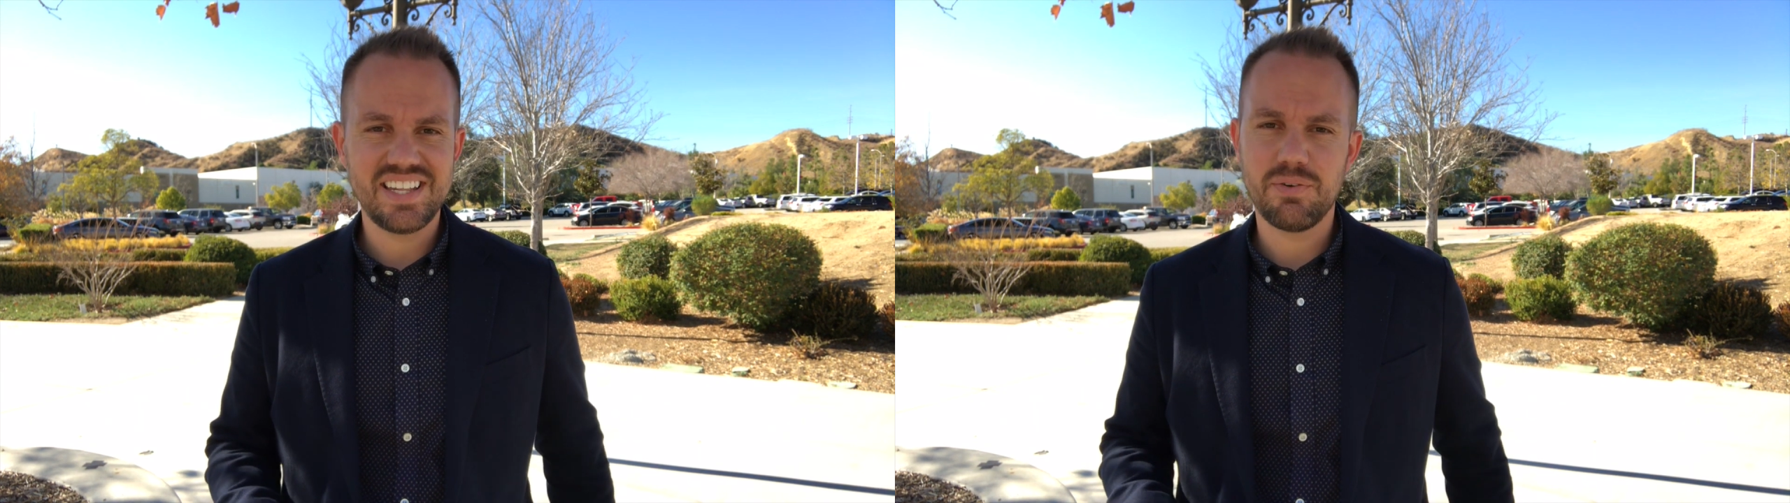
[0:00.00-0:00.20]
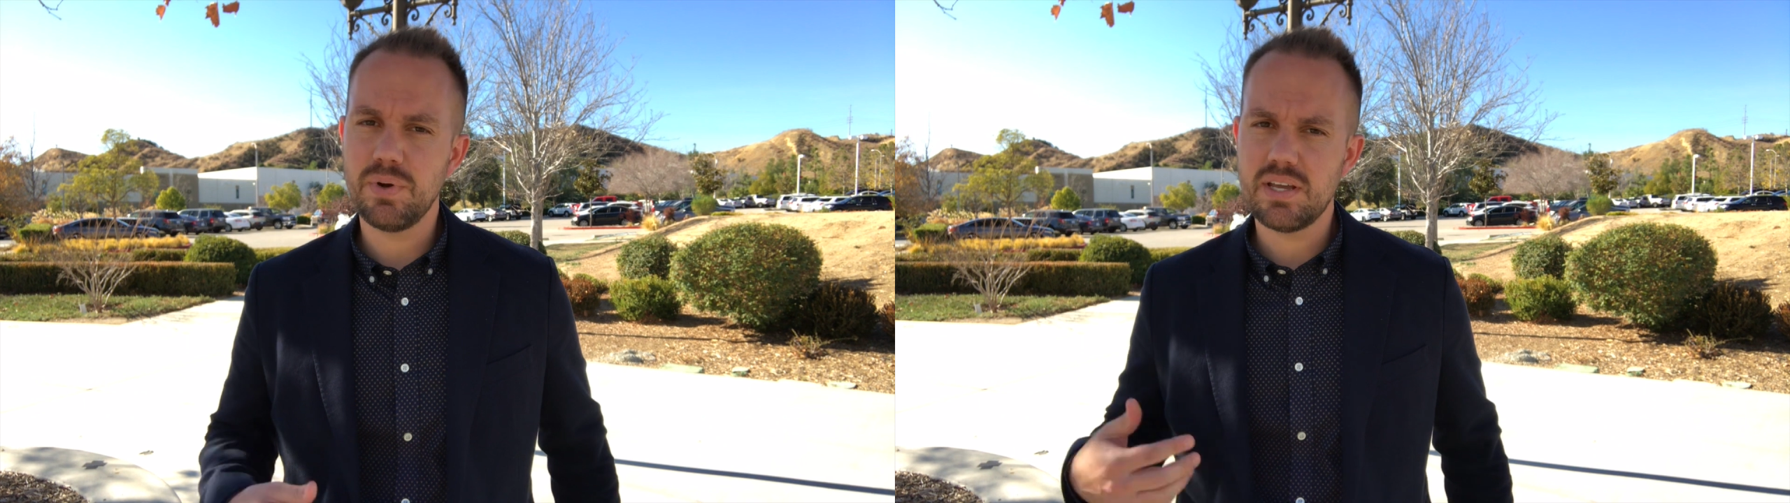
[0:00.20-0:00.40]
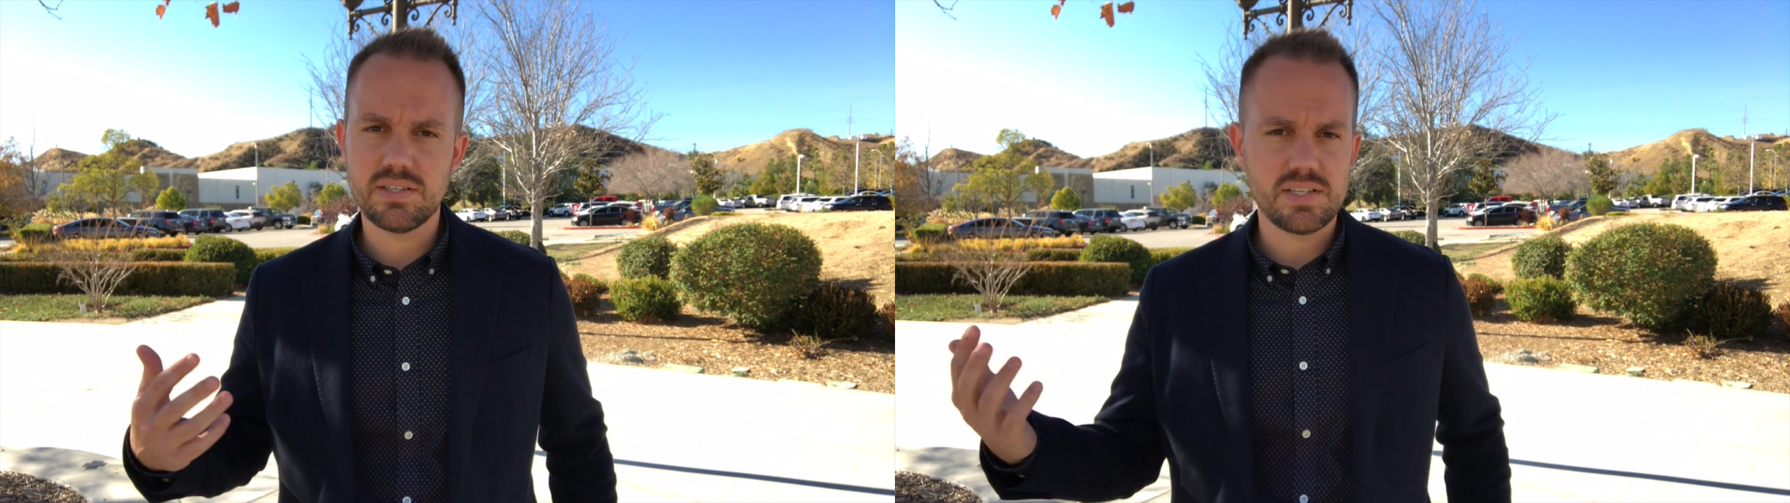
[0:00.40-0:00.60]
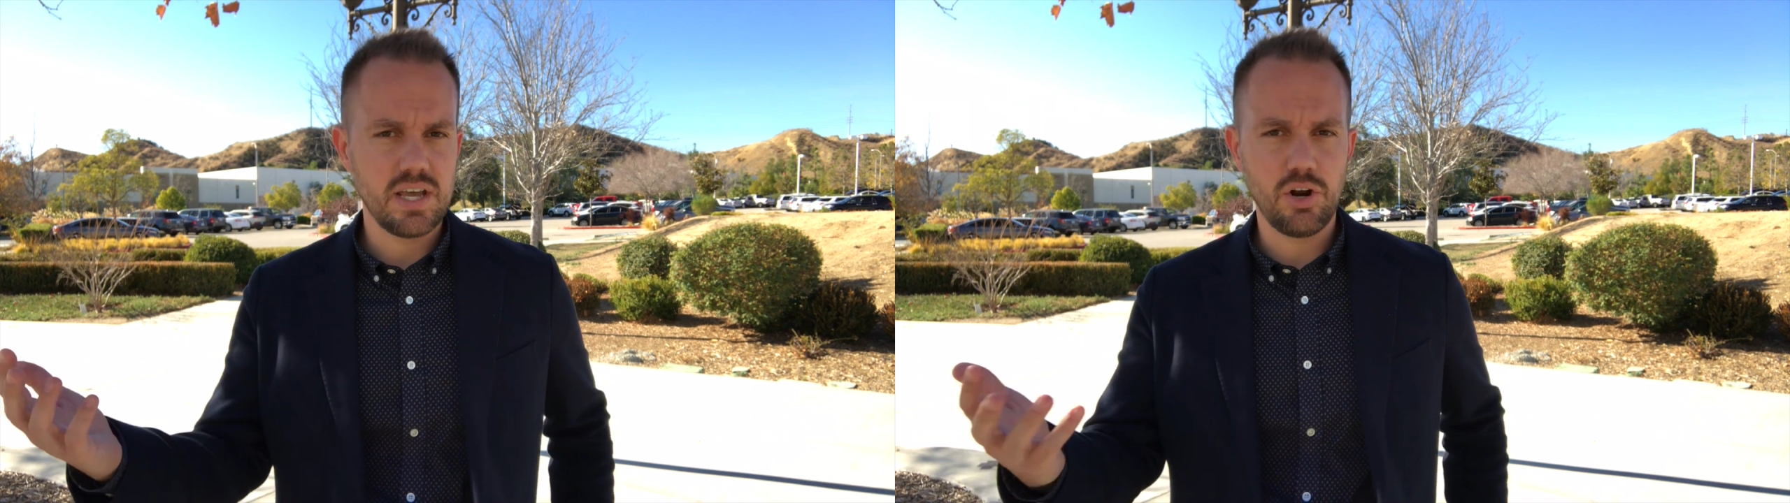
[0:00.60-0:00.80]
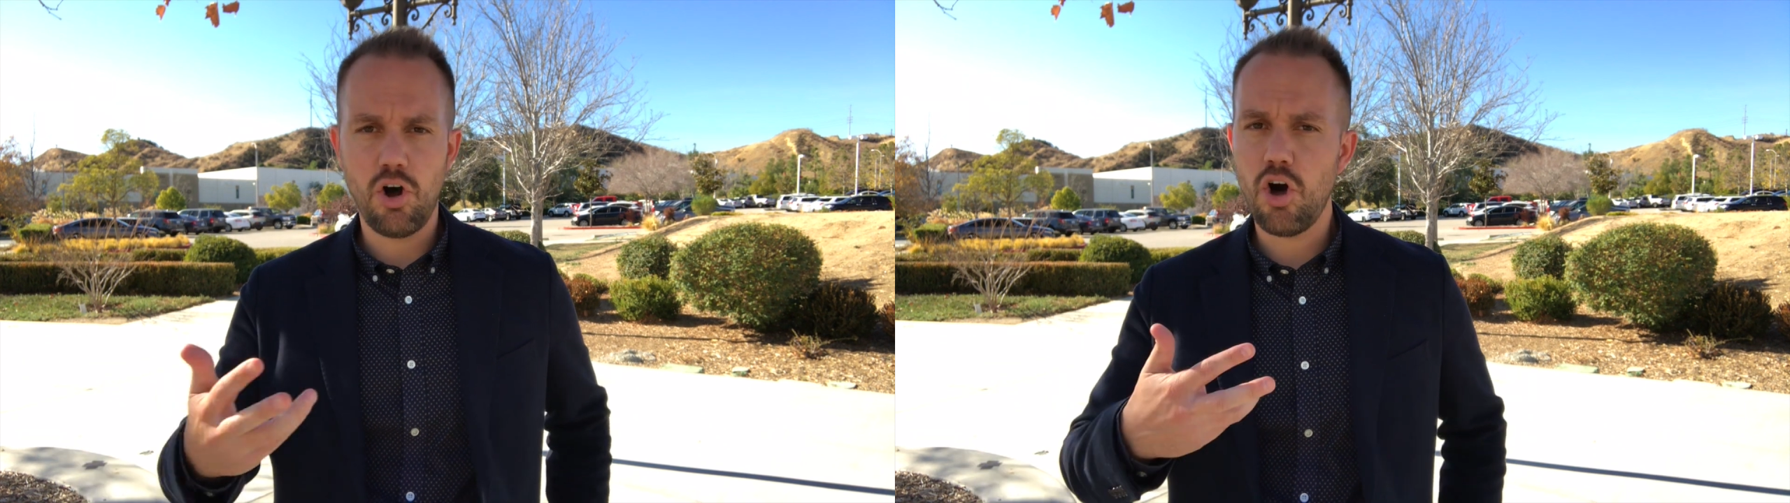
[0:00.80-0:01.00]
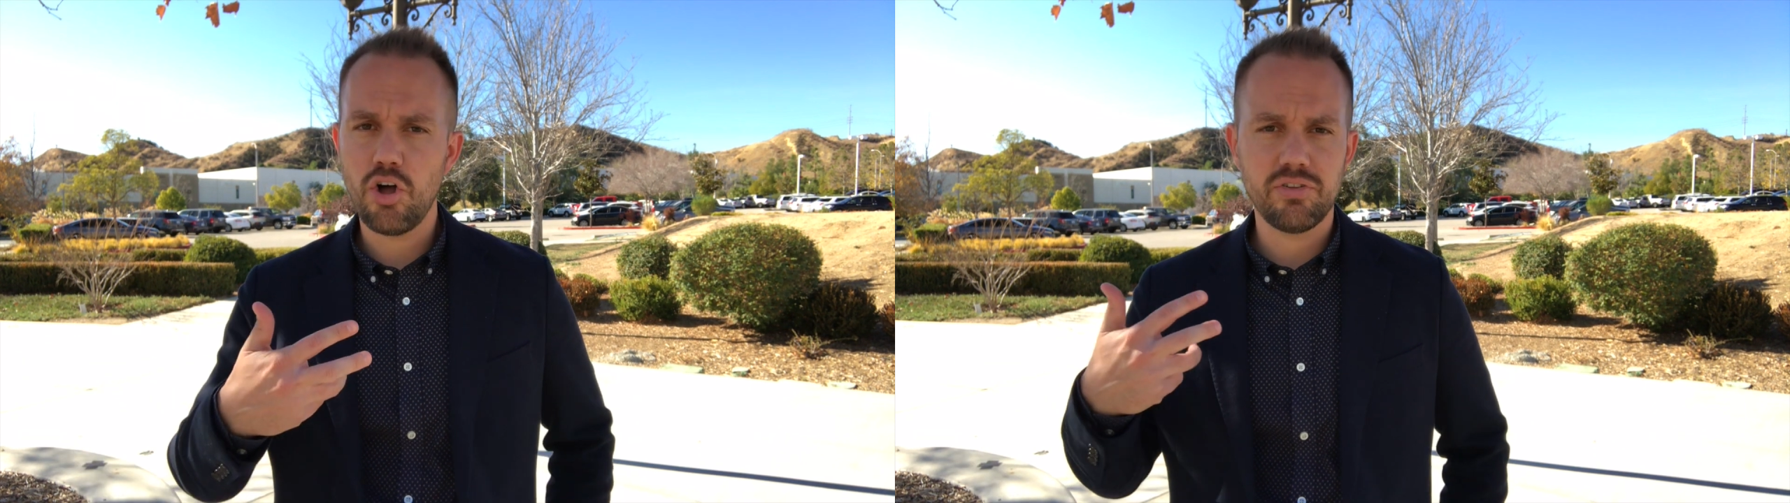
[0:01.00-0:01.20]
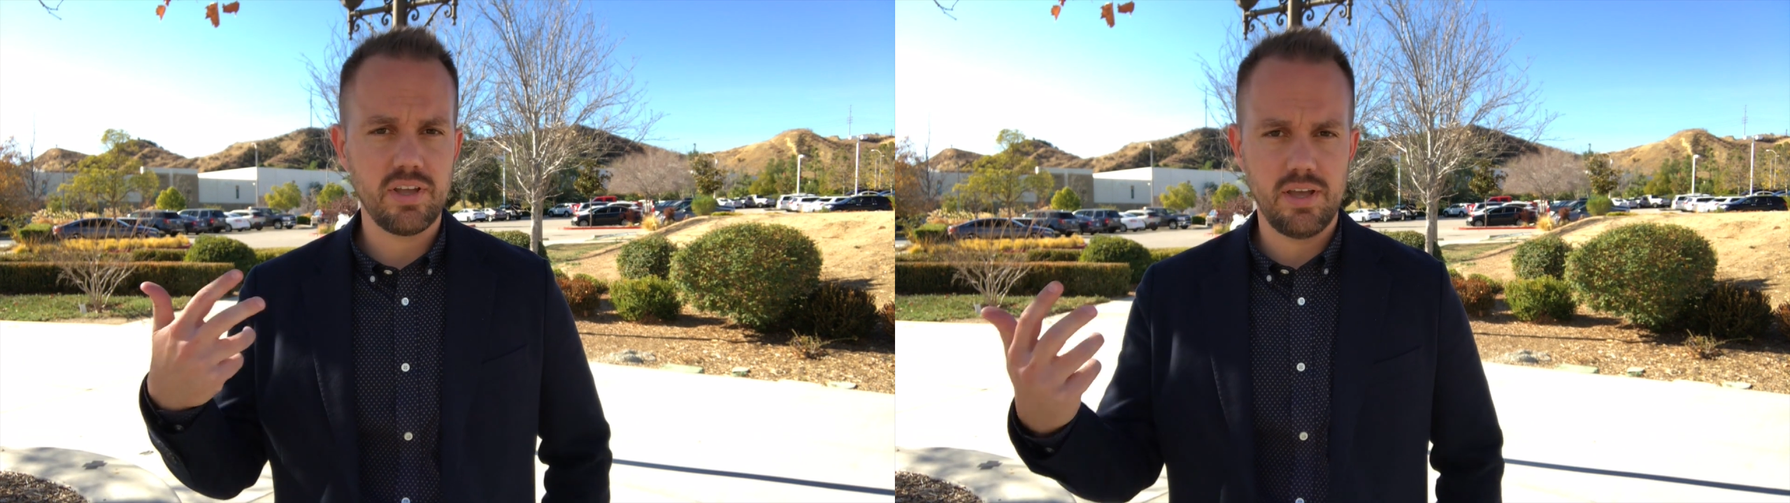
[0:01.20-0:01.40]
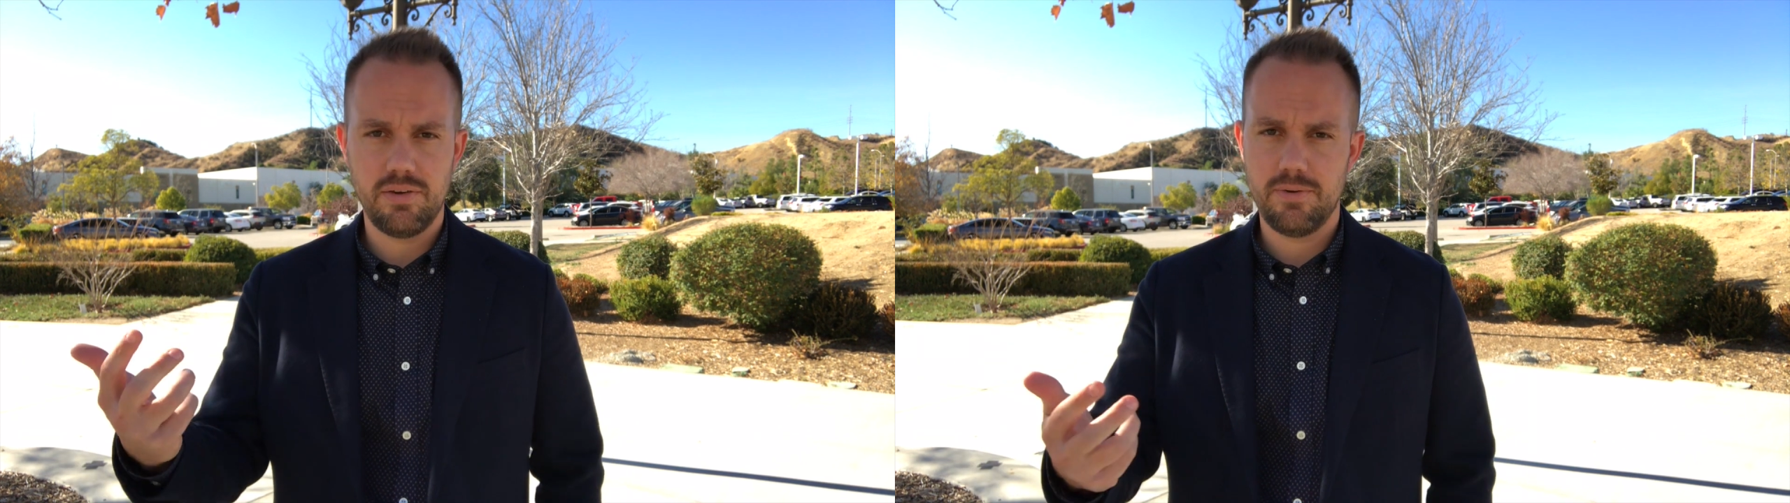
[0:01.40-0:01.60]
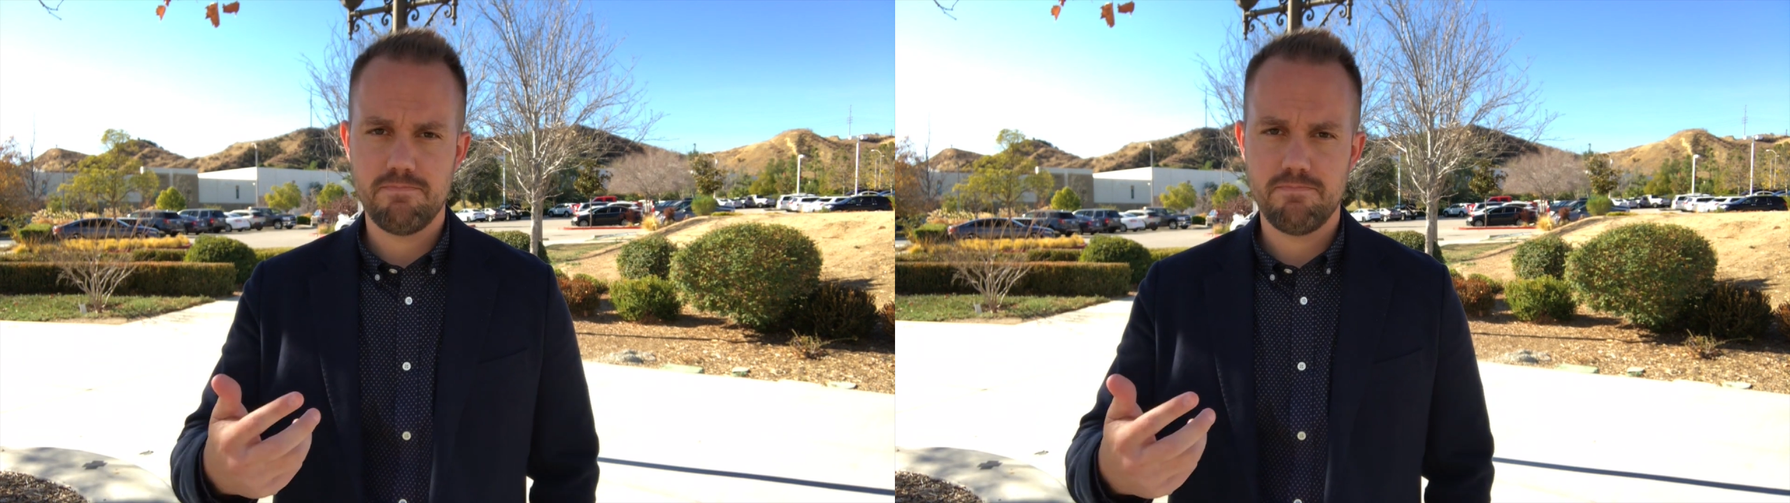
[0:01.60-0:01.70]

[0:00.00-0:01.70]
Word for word: and we can say it all together.